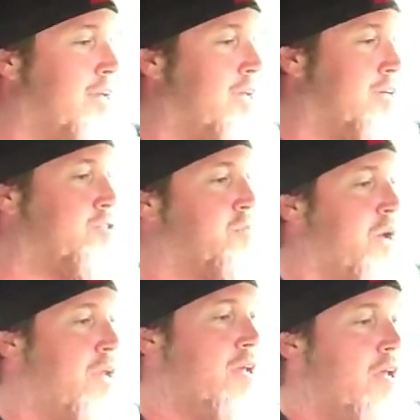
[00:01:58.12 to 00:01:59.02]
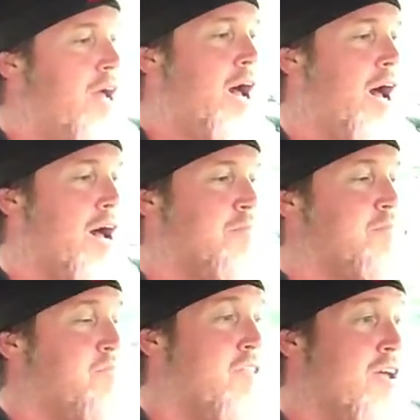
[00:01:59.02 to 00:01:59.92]
is. But
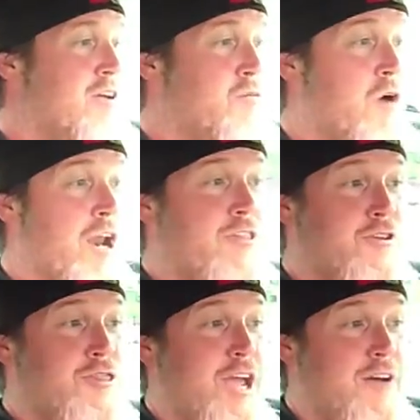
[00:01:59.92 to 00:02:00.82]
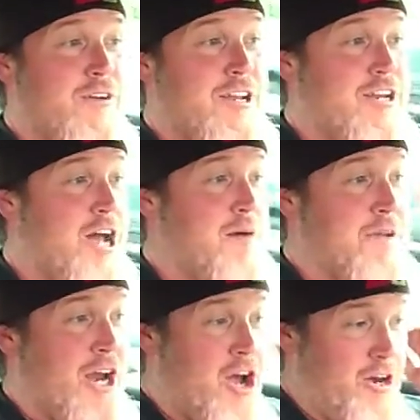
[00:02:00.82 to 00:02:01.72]
one other thing I wanted to
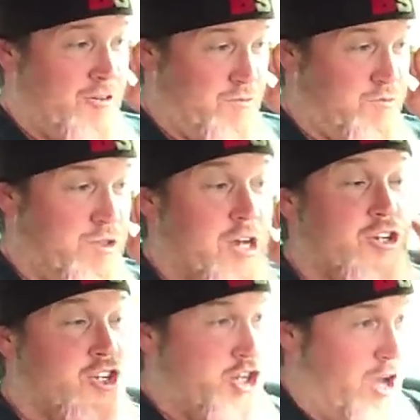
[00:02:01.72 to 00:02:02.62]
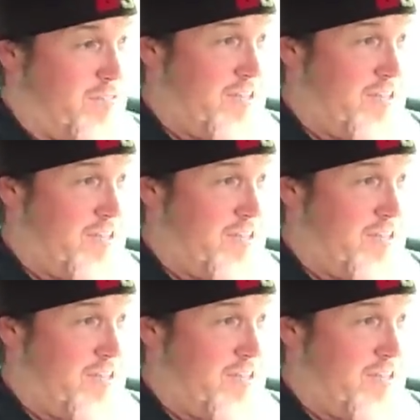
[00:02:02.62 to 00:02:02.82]
comment on that just